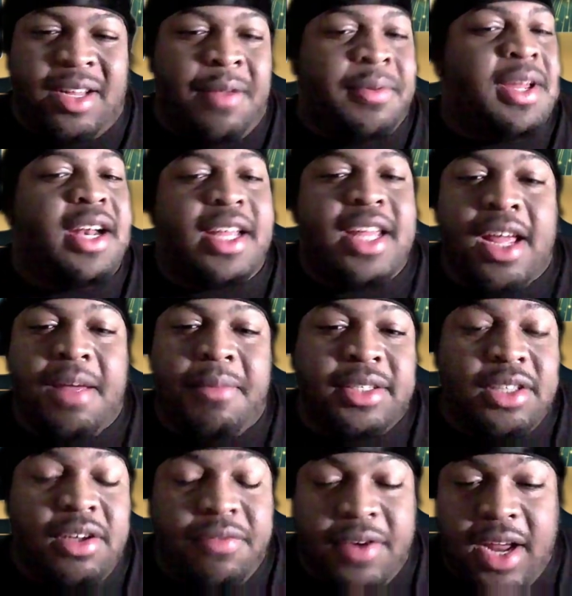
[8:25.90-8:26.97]
I'm kind of kicking
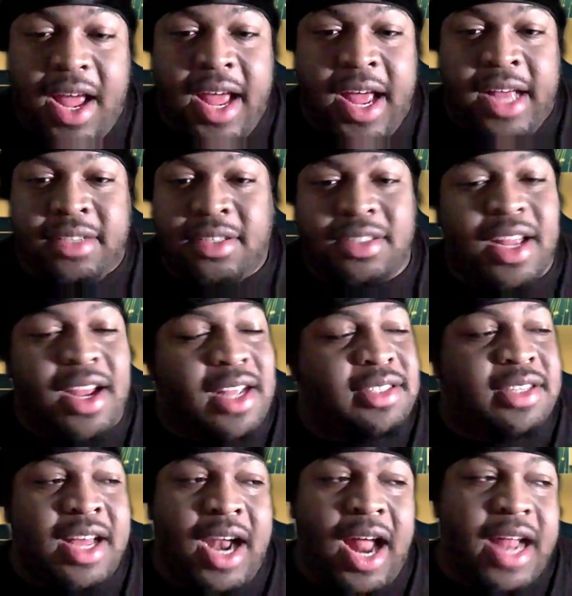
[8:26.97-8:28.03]
myself in the ass. Because, like I
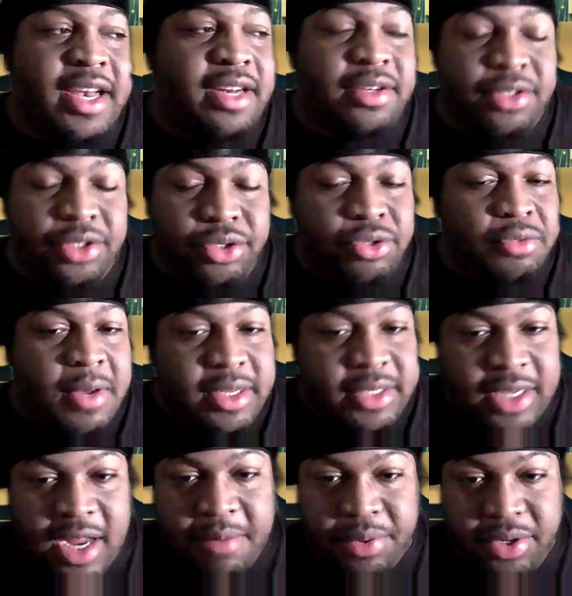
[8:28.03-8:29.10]
said, I didn't use my
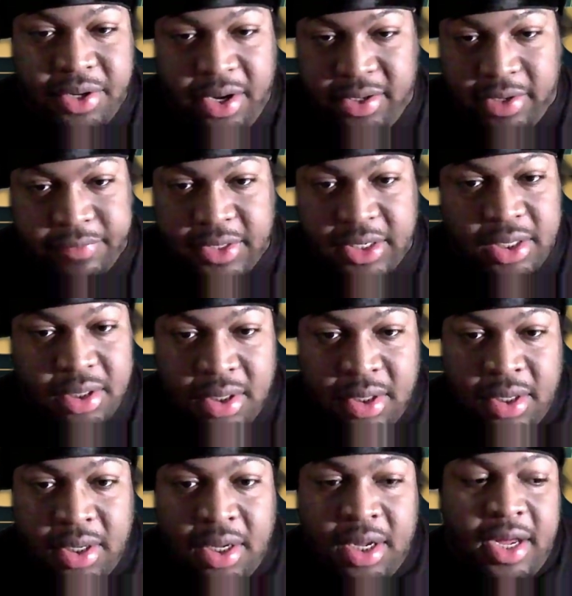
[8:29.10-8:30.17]
time productively
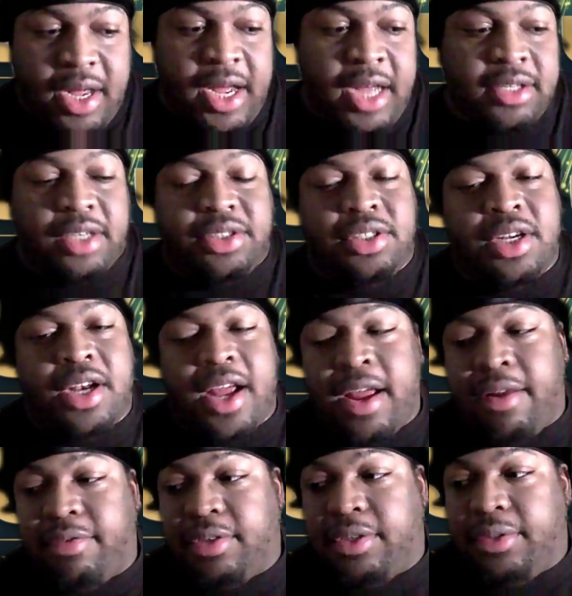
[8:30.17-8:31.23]
as I should
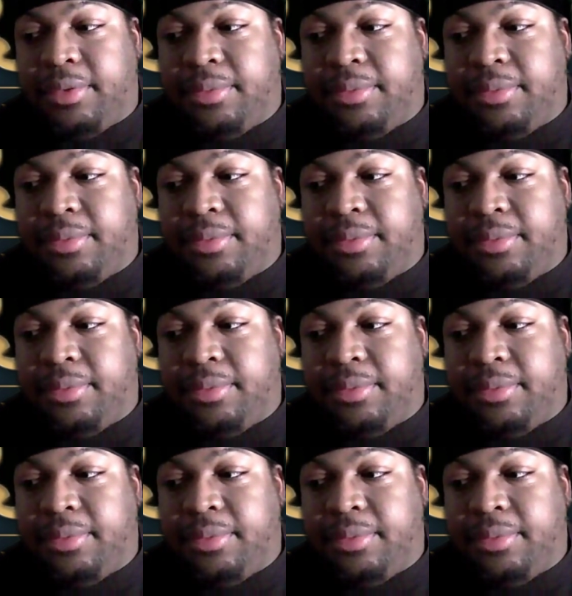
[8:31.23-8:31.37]
have.